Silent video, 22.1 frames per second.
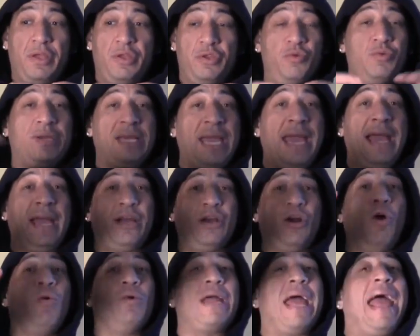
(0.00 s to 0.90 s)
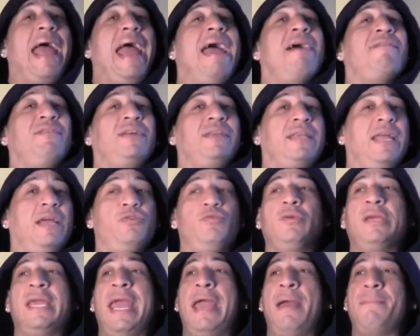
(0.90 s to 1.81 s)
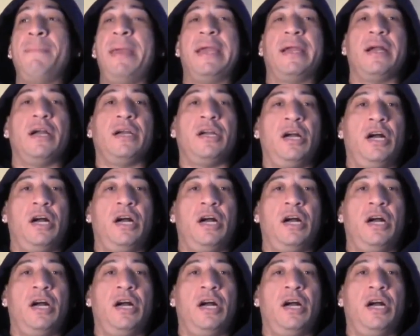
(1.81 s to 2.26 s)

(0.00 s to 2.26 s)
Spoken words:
you can't go to everything. You can't make a